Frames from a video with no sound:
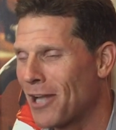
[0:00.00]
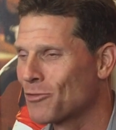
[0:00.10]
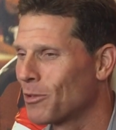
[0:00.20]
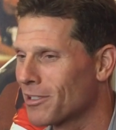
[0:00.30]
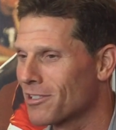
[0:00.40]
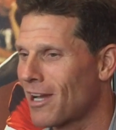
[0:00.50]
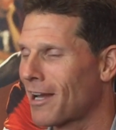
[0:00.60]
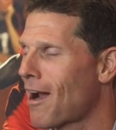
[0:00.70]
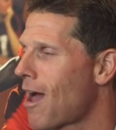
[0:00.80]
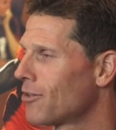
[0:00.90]
That's what the
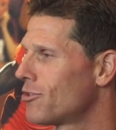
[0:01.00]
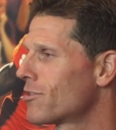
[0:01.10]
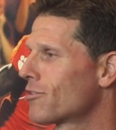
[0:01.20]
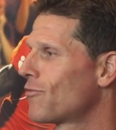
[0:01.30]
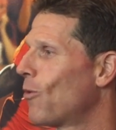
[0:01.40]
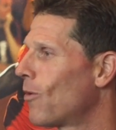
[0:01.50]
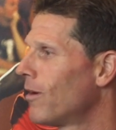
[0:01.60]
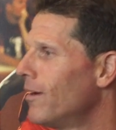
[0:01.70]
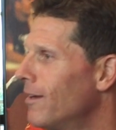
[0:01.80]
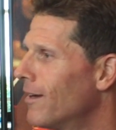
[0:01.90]
psychologist is for.
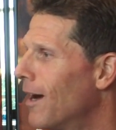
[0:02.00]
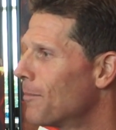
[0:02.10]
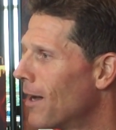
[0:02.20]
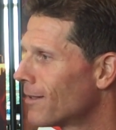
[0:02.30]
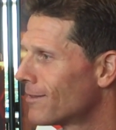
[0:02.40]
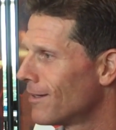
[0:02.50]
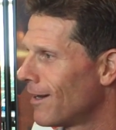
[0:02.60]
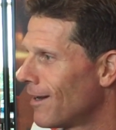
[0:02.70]
I'm not